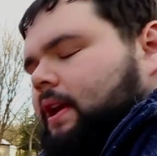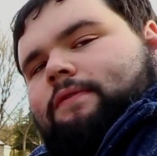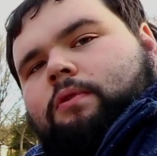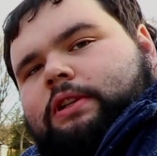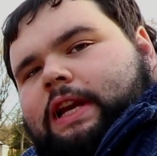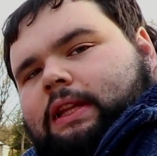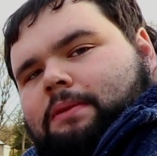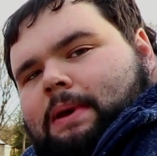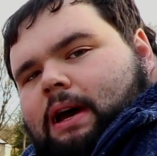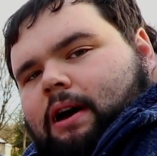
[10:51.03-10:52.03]
If you want to check
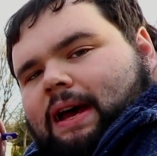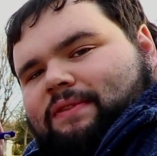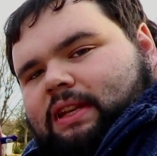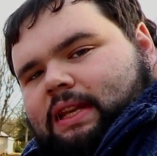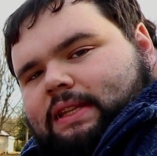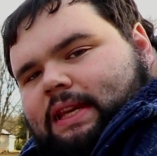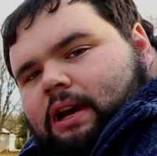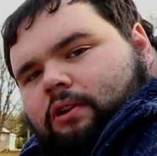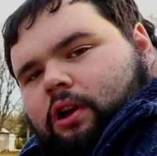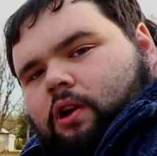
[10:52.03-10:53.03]
them out, I have a
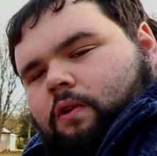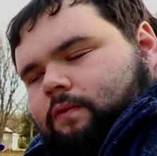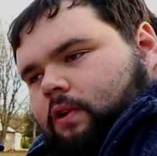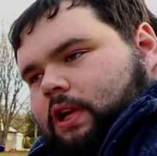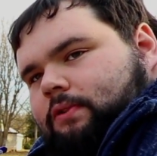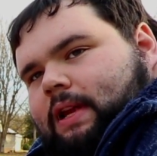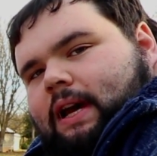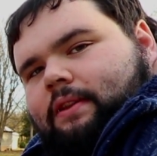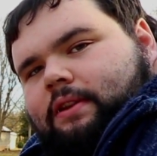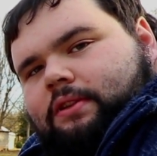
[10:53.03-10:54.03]
discount code for you
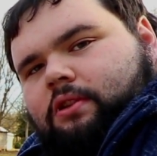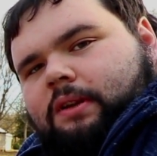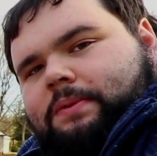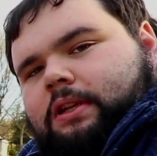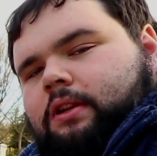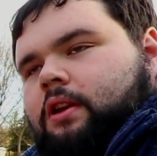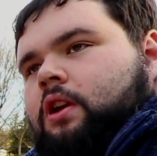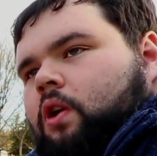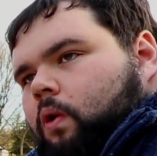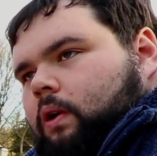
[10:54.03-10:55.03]
down in the description,
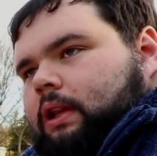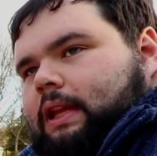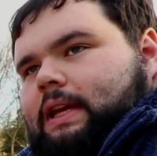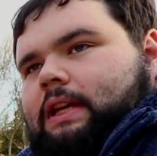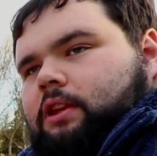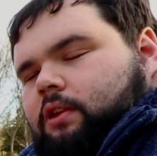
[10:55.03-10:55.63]
or a link.